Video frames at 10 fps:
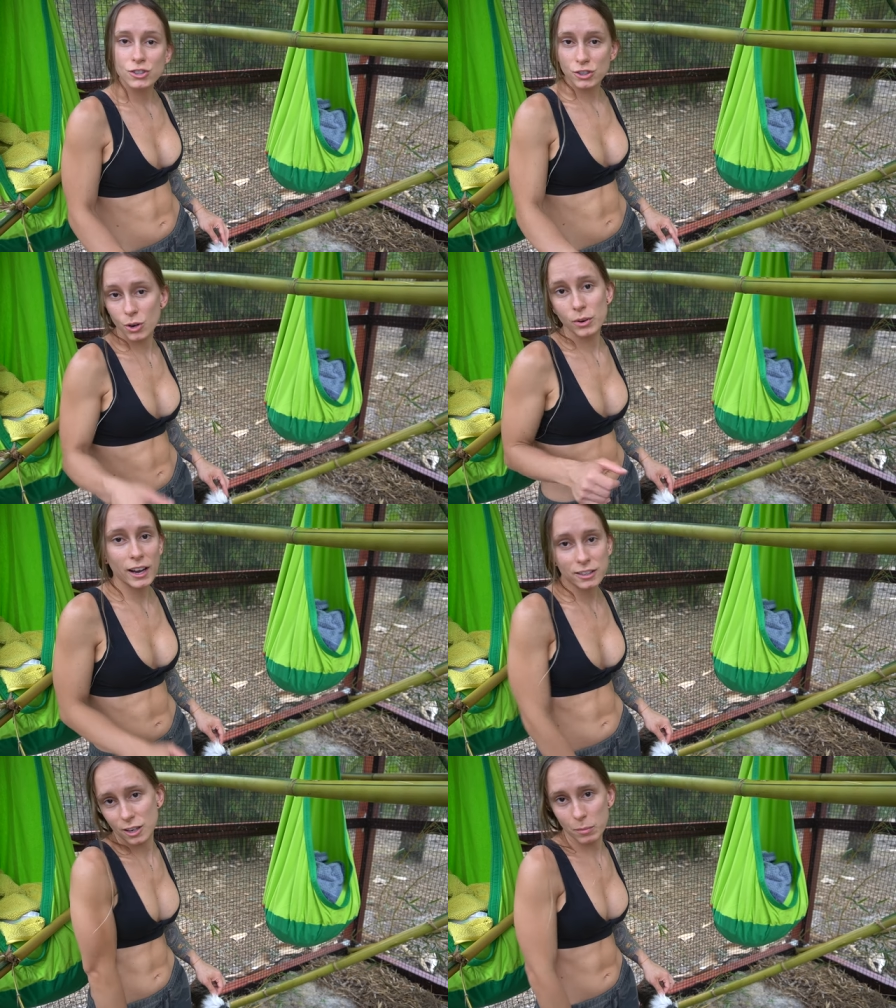Don't
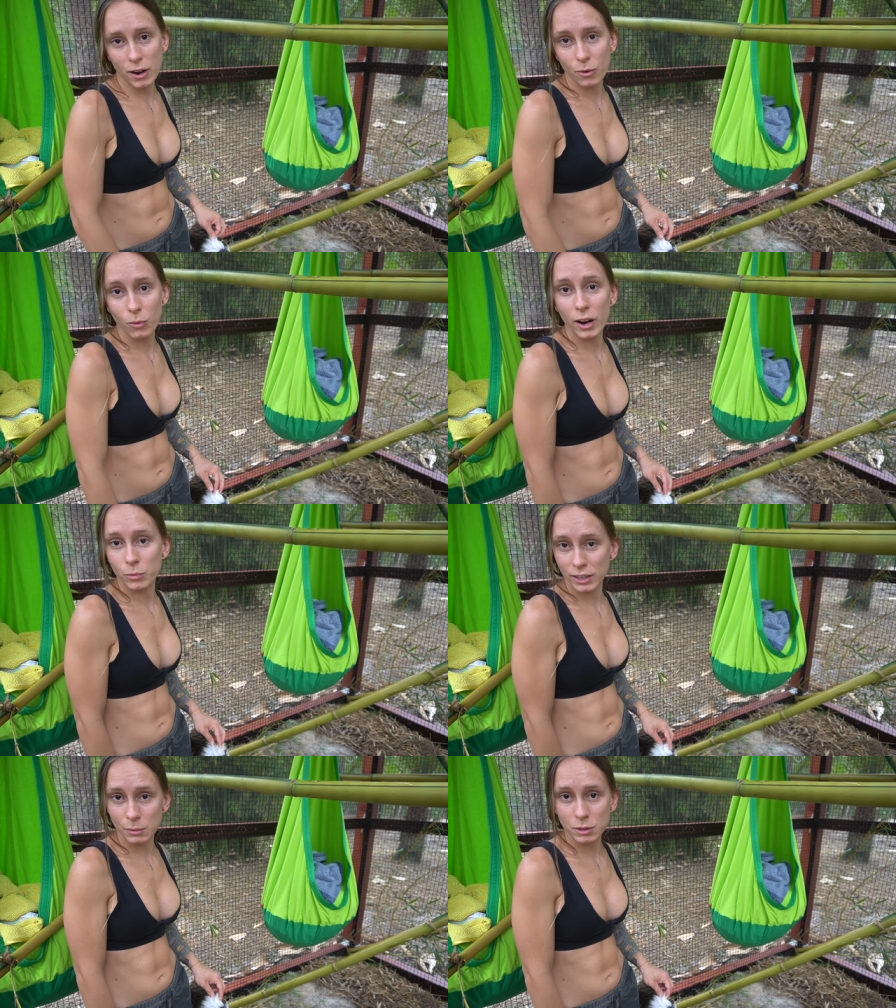ask about why
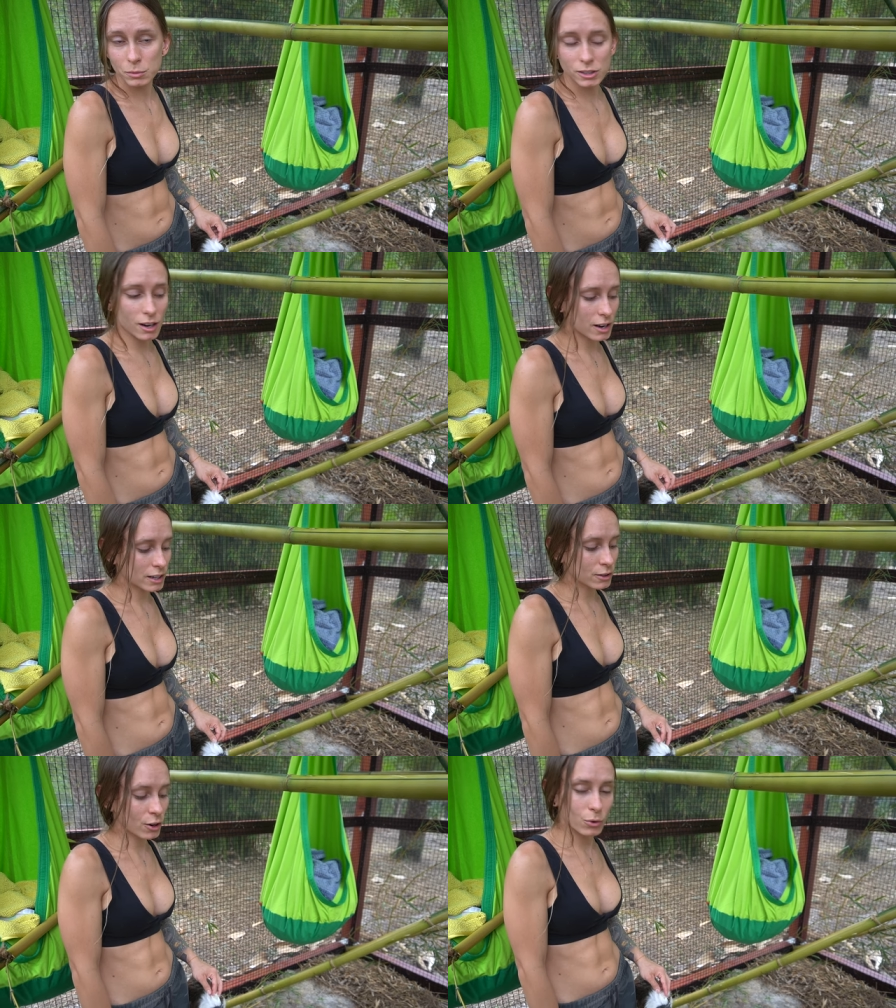we named him
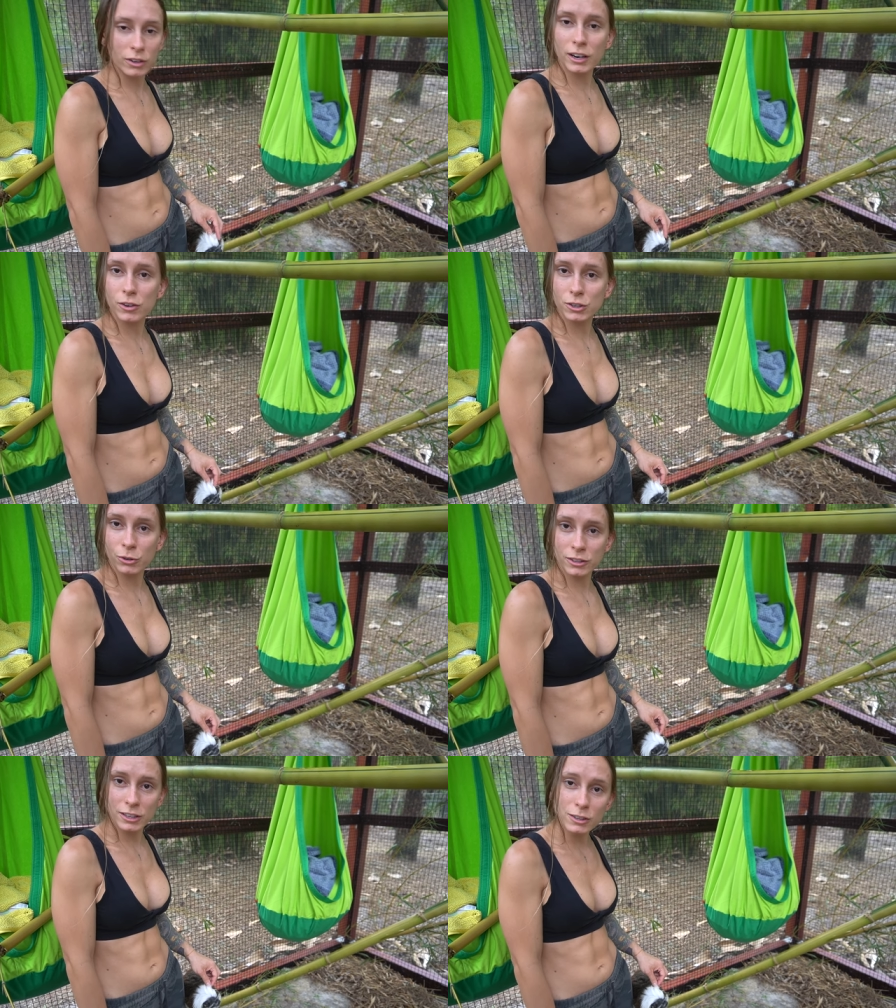Scotty. The owner never
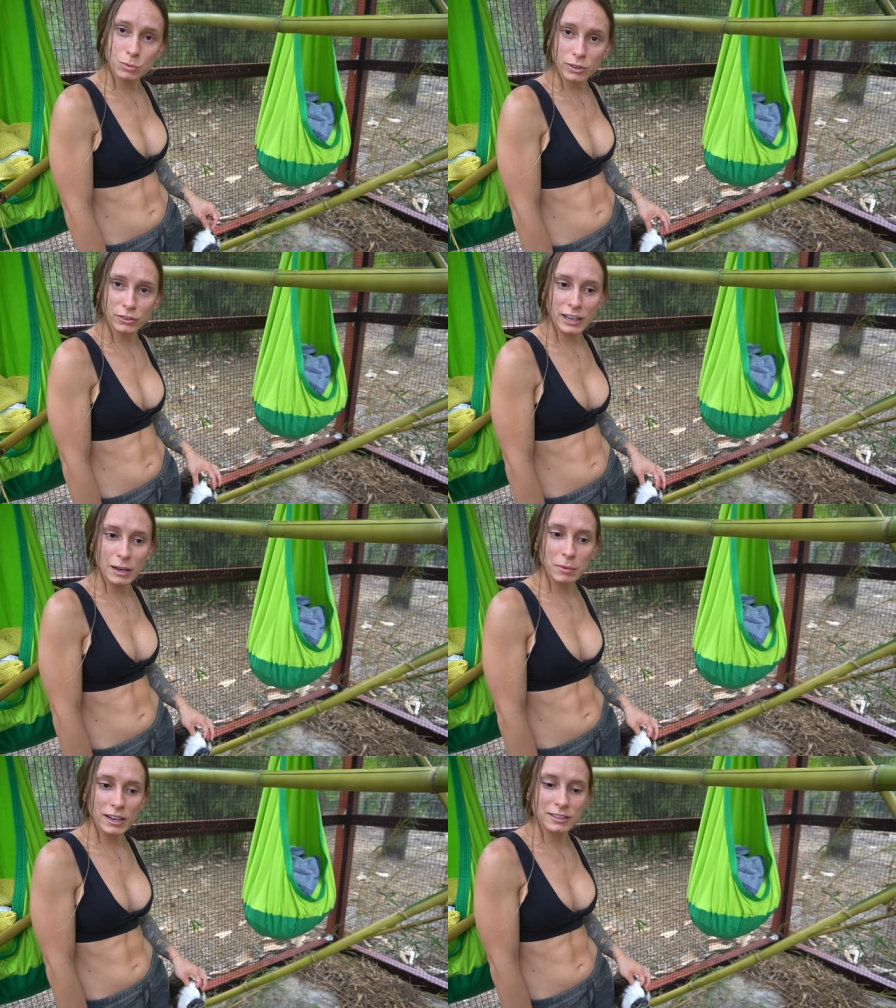told us his real
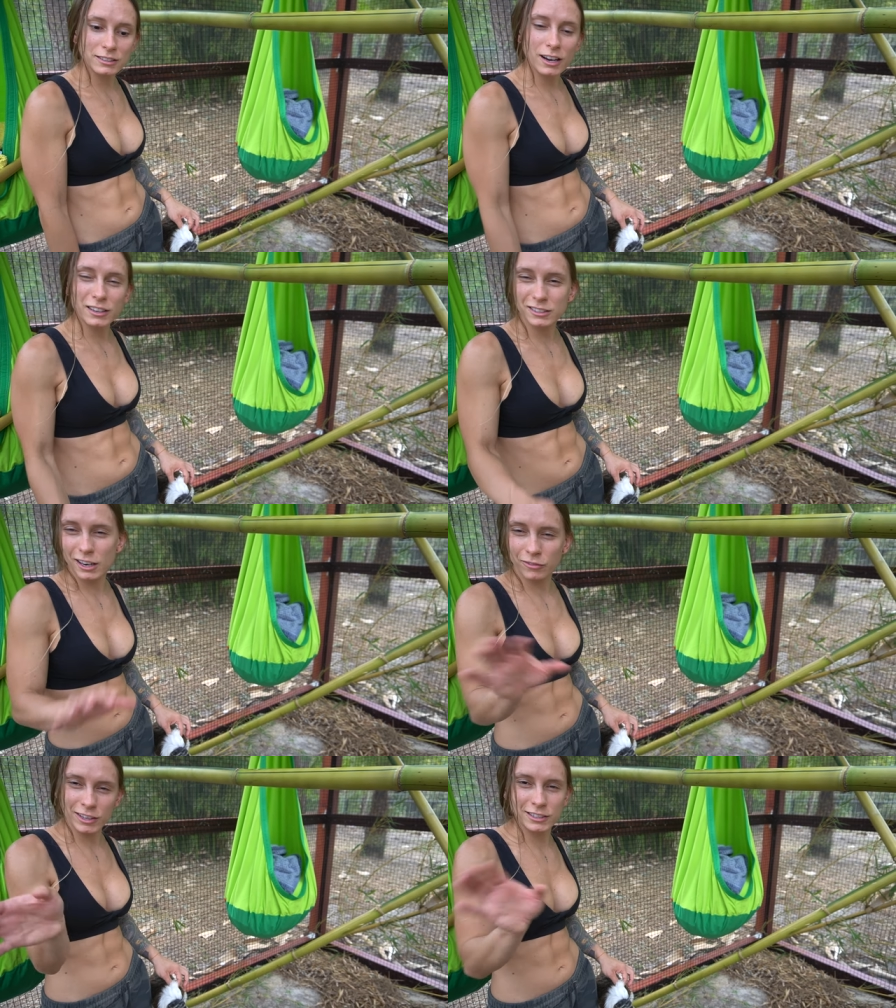name, and Scotty's
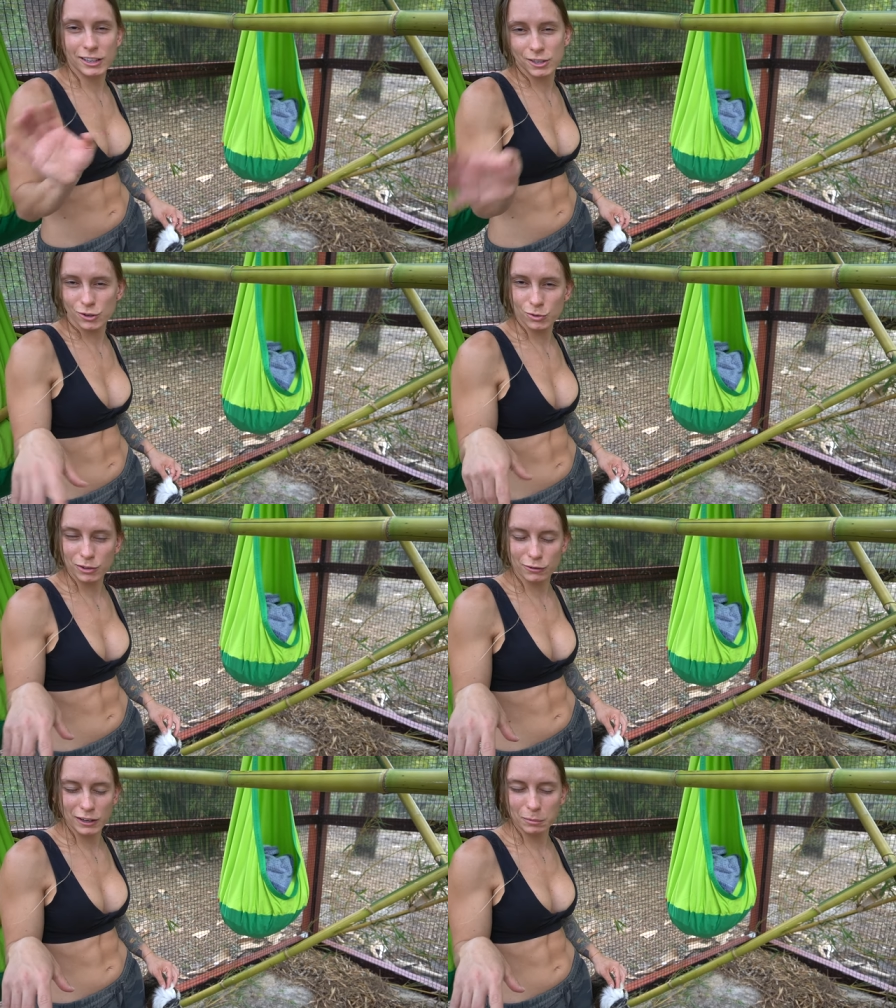kind of an inside joke with
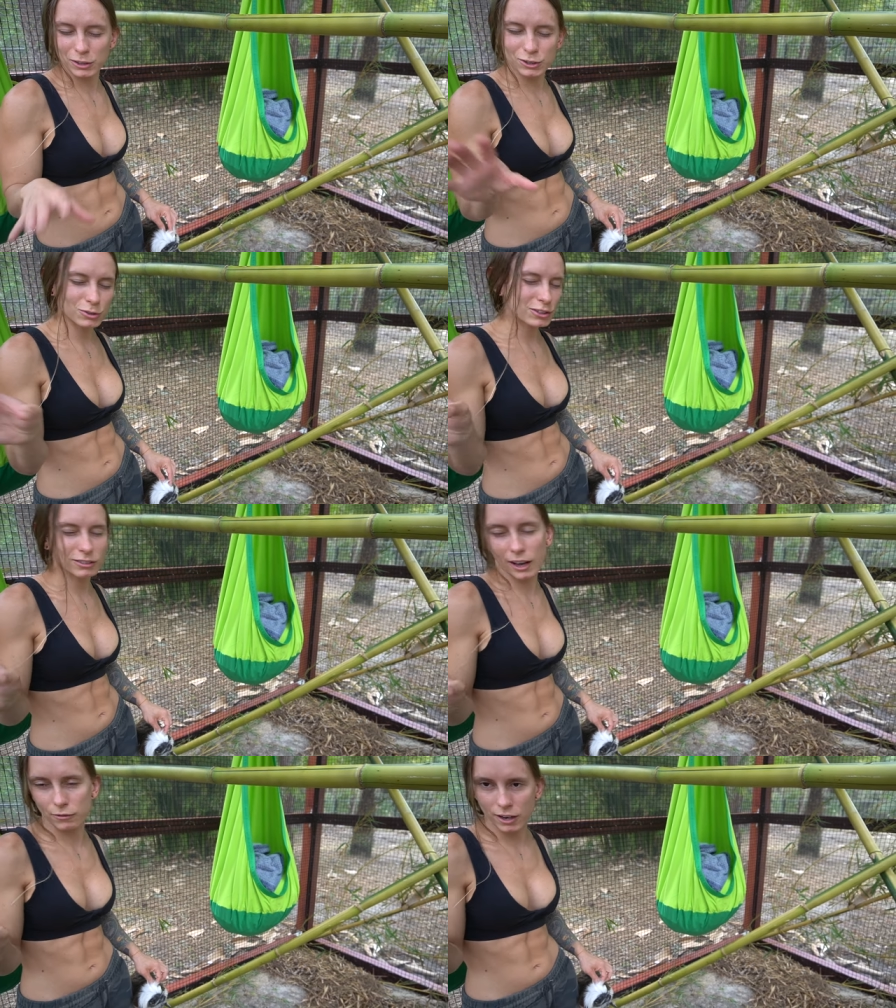the family, so just
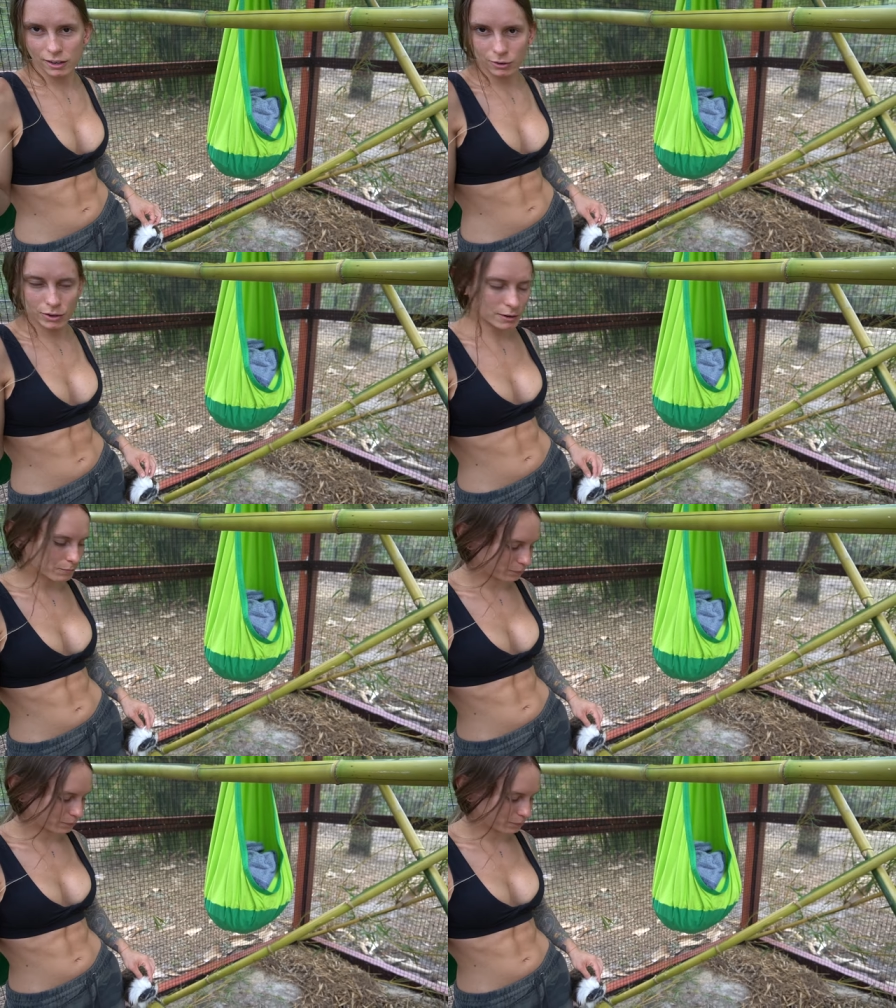laugh at it, okay?